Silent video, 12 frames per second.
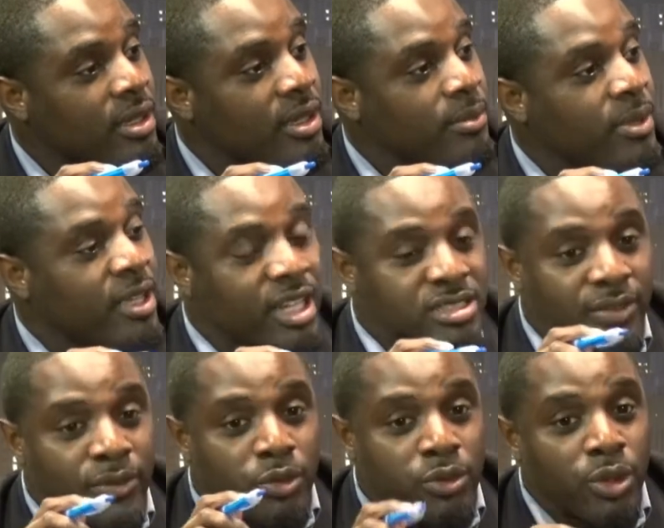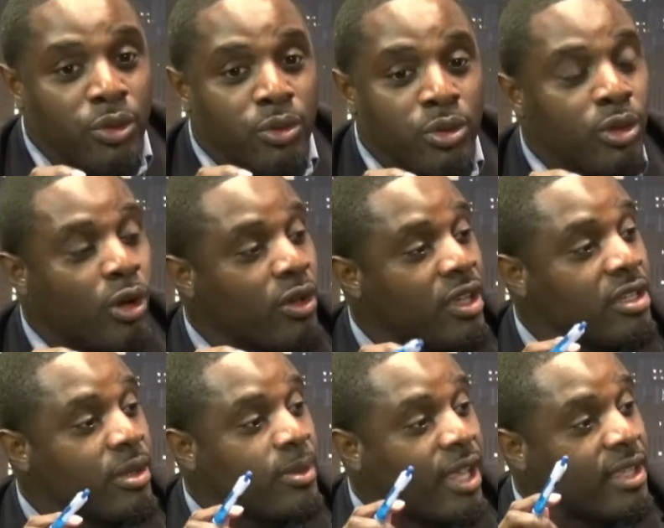because if you do, you're gonna end
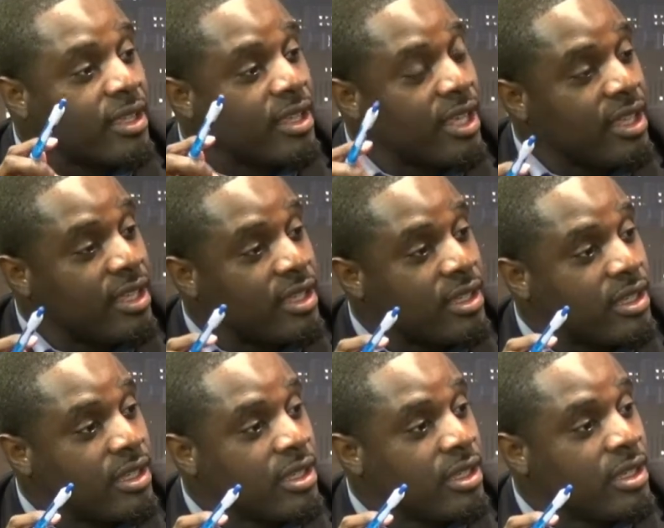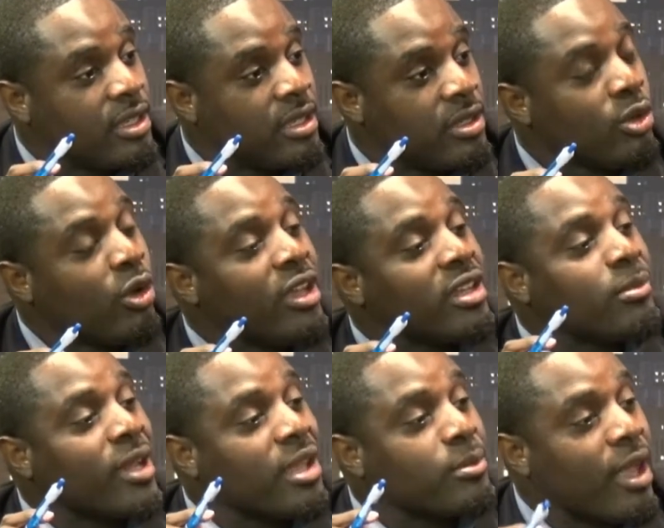up like King. You're gonna end up
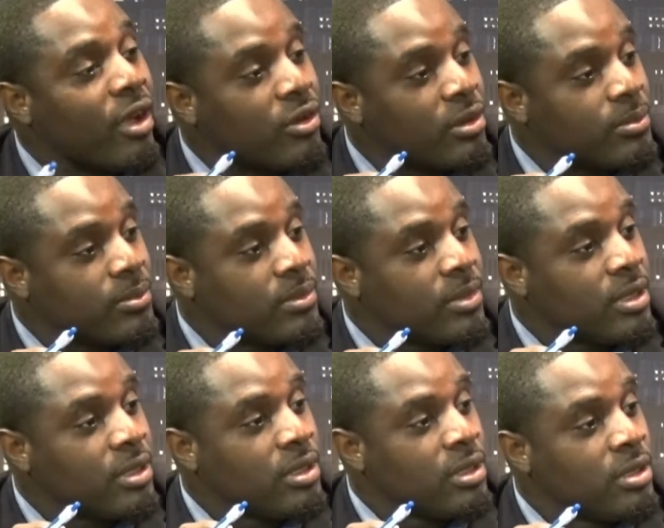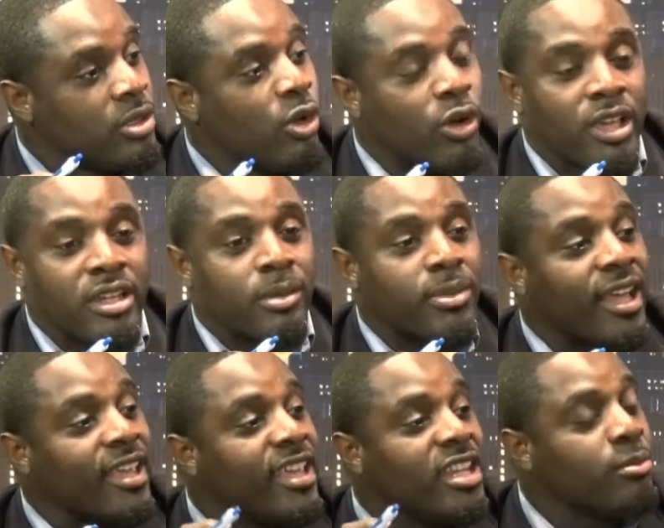like Malcolm. You're gonna end up like
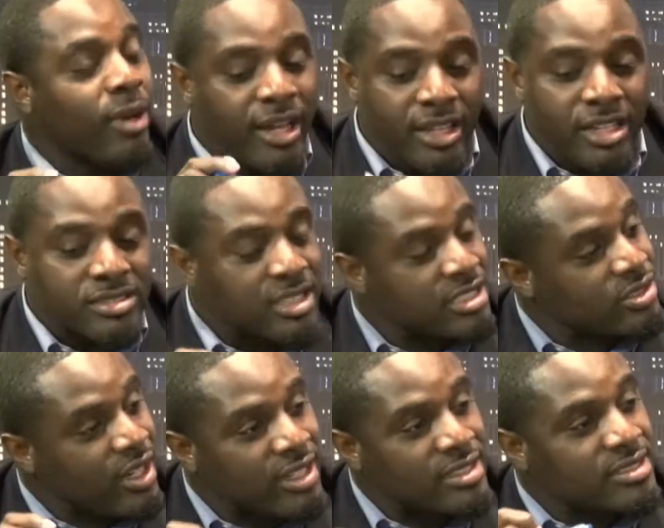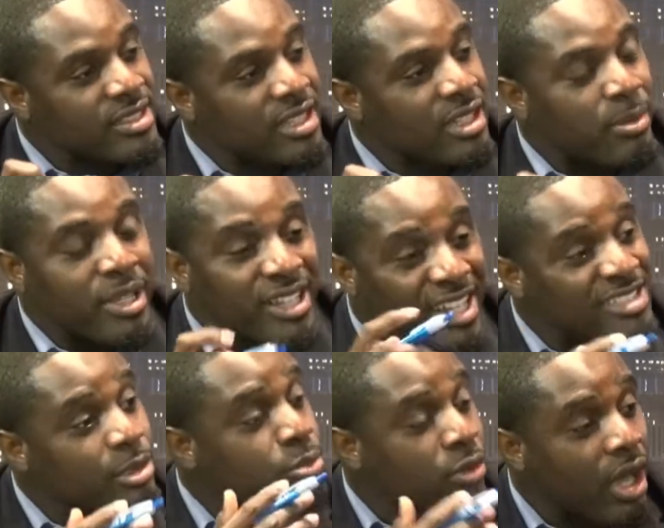anybody else that's trying to stand up, and that's
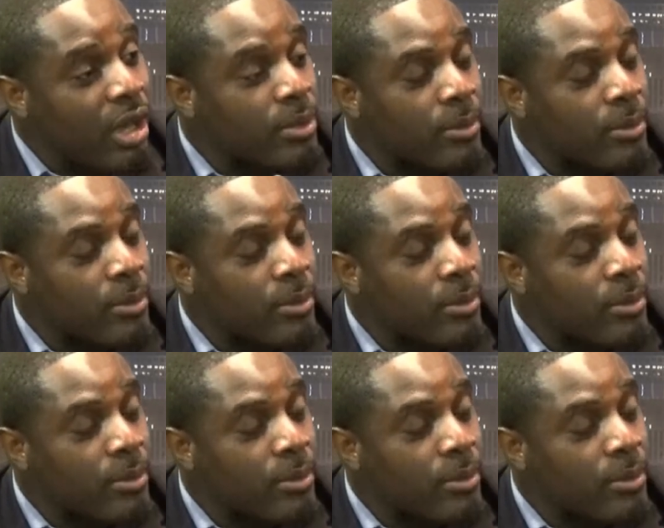a problem.